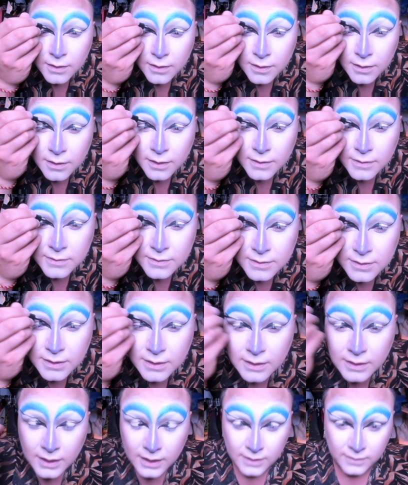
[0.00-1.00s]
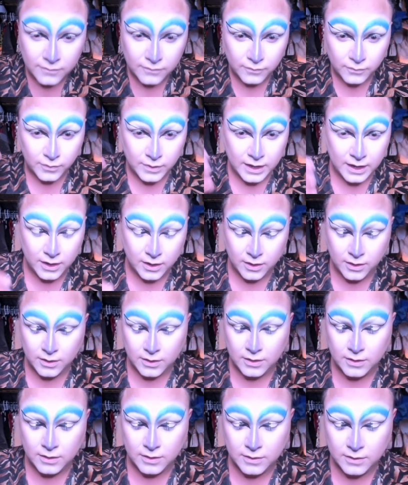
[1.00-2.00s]
and seeing kind of where
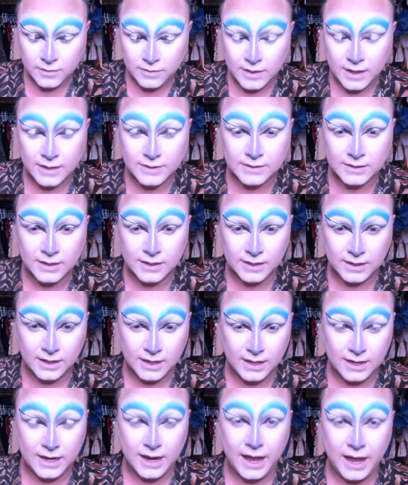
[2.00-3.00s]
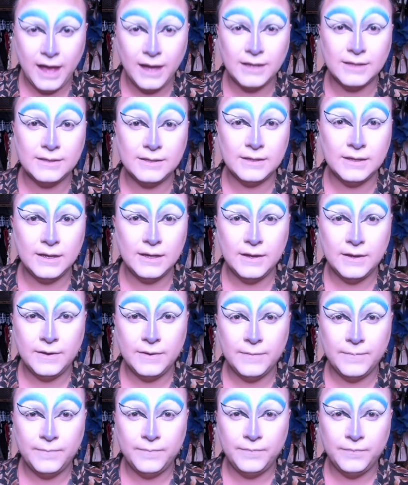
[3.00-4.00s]
that's gonna connect.
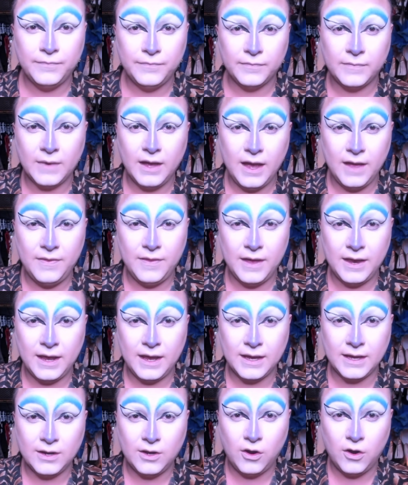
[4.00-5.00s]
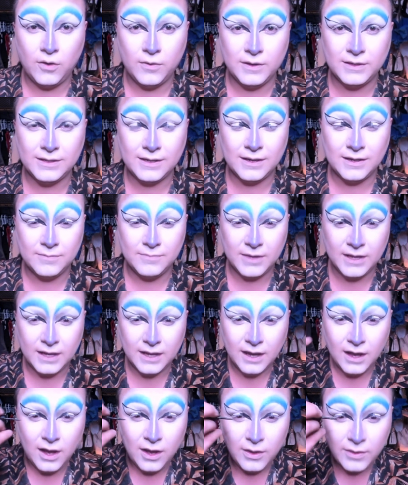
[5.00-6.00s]
And then I can be like,
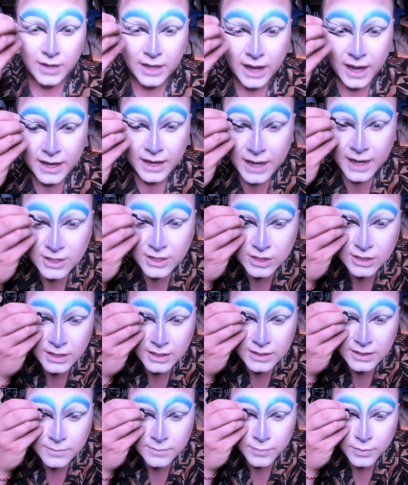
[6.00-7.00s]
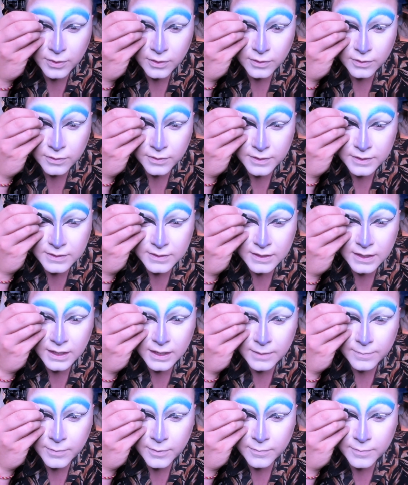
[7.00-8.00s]
oh, like I'd actually like to pull this
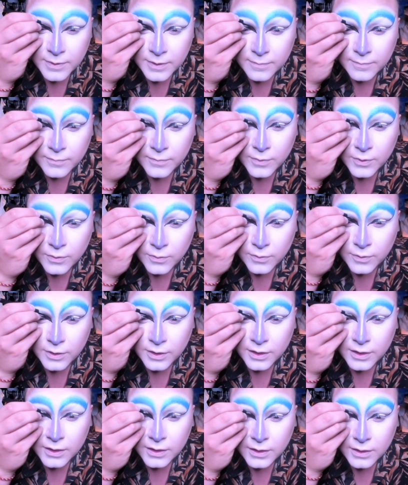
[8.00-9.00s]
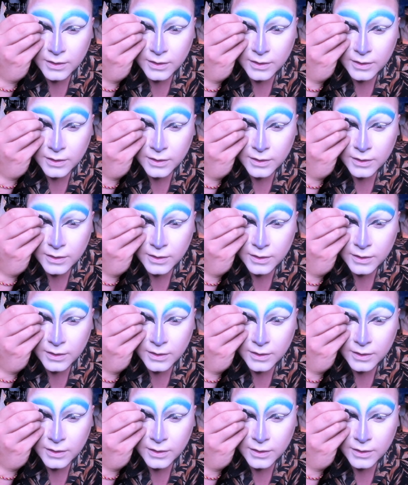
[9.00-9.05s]
up a bit more,